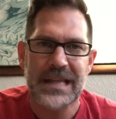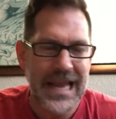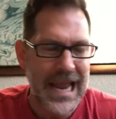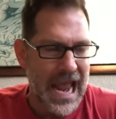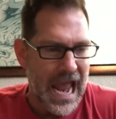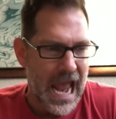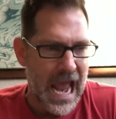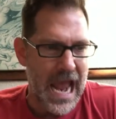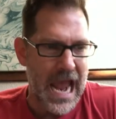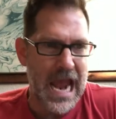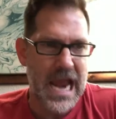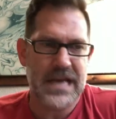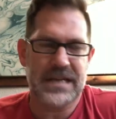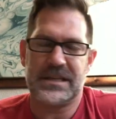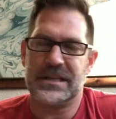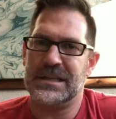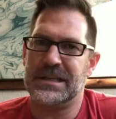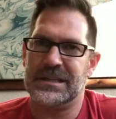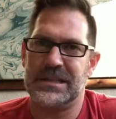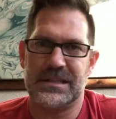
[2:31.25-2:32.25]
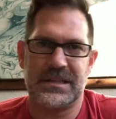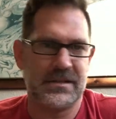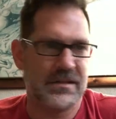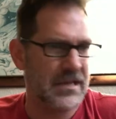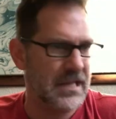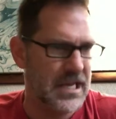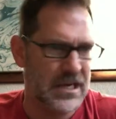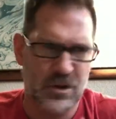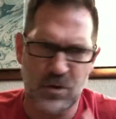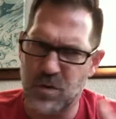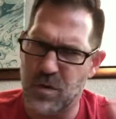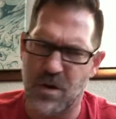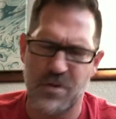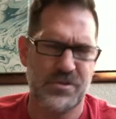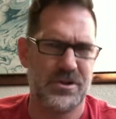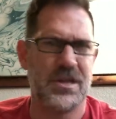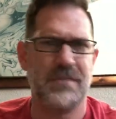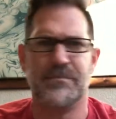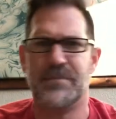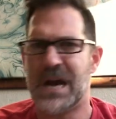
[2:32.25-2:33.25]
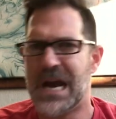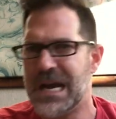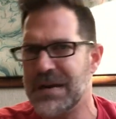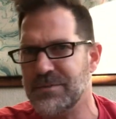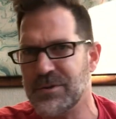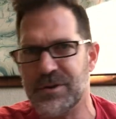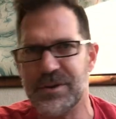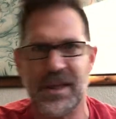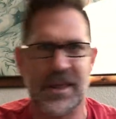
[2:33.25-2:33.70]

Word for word: they act and they quote the Bible,